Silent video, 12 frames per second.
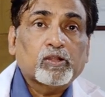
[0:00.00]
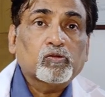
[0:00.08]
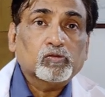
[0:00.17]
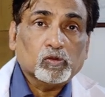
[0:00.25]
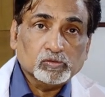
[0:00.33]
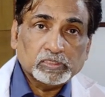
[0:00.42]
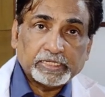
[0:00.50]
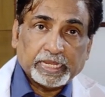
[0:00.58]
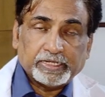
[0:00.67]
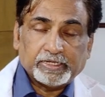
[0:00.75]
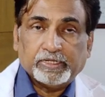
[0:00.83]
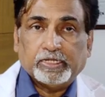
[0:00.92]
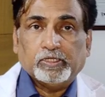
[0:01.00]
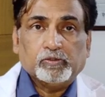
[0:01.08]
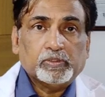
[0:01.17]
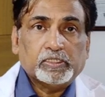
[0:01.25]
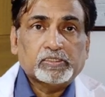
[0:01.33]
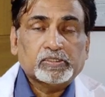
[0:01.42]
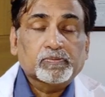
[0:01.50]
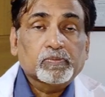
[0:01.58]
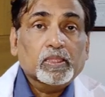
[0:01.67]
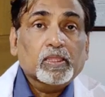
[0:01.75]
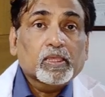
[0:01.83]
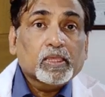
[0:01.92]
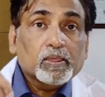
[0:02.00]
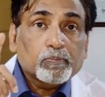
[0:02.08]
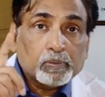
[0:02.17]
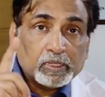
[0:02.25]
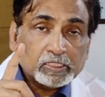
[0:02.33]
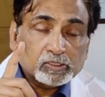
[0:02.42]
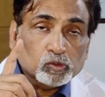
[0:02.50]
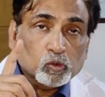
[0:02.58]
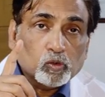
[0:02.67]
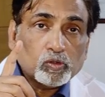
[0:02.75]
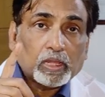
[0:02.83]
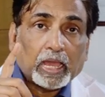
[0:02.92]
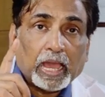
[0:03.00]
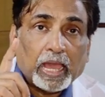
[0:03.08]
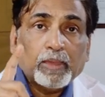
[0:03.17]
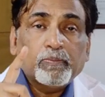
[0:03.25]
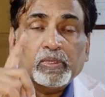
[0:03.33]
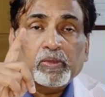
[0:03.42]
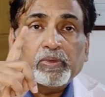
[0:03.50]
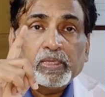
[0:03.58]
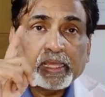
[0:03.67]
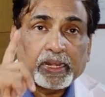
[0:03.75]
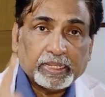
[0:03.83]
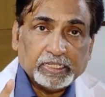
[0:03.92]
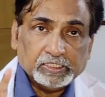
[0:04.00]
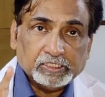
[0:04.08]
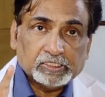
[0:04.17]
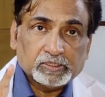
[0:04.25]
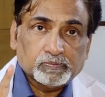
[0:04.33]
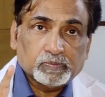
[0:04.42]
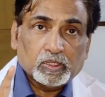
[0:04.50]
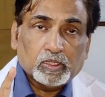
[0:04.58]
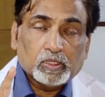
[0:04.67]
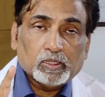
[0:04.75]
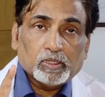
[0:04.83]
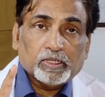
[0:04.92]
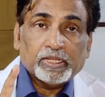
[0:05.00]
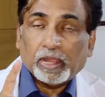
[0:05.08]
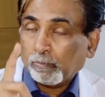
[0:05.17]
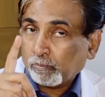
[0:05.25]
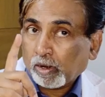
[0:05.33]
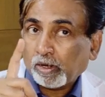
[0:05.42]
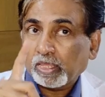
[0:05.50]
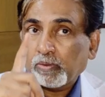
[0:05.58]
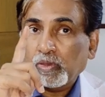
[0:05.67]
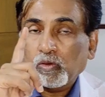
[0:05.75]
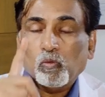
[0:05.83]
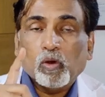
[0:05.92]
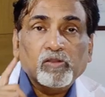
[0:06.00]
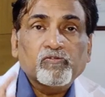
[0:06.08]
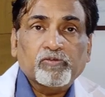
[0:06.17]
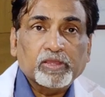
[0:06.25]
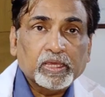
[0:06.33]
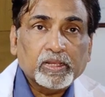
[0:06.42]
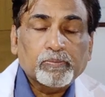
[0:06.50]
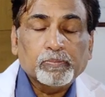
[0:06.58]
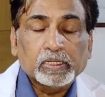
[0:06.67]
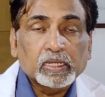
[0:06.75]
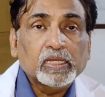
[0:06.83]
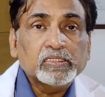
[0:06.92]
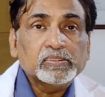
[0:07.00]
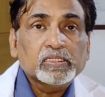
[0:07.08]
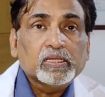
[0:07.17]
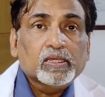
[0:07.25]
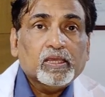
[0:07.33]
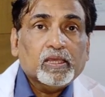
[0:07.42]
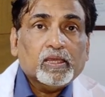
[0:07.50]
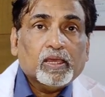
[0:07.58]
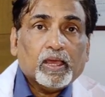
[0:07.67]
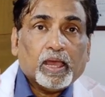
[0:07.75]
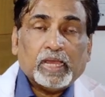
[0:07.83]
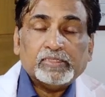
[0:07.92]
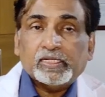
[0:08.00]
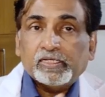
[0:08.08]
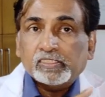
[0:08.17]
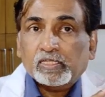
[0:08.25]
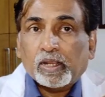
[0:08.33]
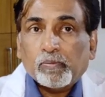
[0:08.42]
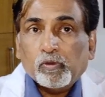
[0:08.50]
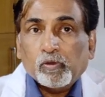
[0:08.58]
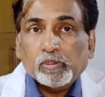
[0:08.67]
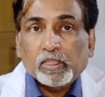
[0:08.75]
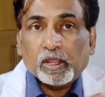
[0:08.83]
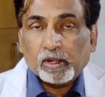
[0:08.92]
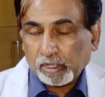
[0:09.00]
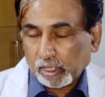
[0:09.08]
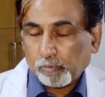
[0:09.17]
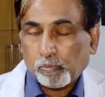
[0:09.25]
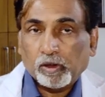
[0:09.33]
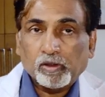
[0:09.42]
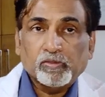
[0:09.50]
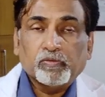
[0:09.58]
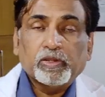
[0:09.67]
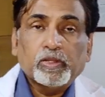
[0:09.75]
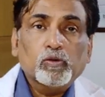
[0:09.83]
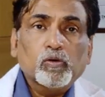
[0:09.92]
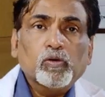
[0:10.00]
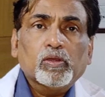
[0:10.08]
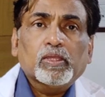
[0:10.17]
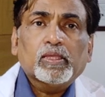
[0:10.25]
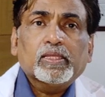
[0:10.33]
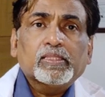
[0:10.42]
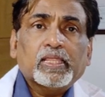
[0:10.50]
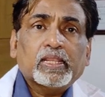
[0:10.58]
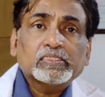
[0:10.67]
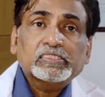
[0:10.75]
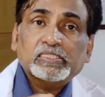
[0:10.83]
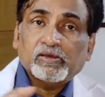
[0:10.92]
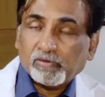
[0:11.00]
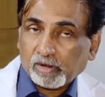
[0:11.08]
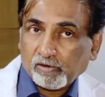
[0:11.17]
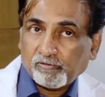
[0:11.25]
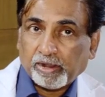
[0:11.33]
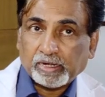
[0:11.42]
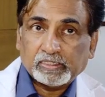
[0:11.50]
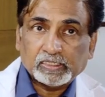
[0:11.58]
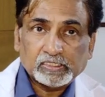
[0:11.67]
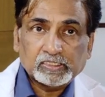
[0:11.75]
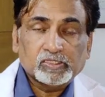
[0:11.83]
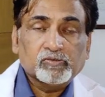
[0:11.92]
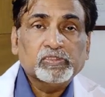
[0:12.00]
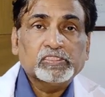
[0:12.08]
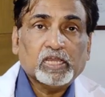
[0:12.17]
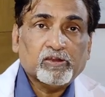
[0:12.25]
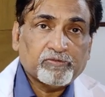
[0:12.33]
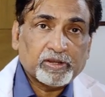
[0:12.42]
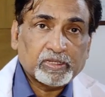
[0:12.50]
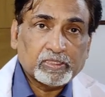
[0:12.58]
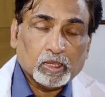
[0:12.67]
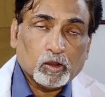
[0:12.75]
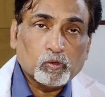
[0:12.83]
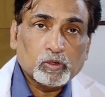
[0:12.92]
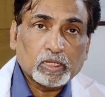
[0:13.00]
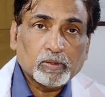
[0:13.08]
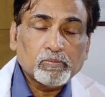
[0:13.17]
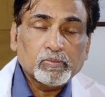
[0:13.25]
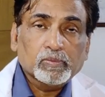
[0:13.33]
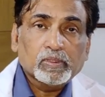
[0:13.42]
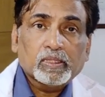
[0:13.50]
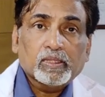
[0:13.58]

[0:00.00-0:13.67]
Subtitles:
to 1800 units. Please note, I am giving a range. I am not giving one figure because as I described you in the earlier part of the video, there are several factors which affect the outcome.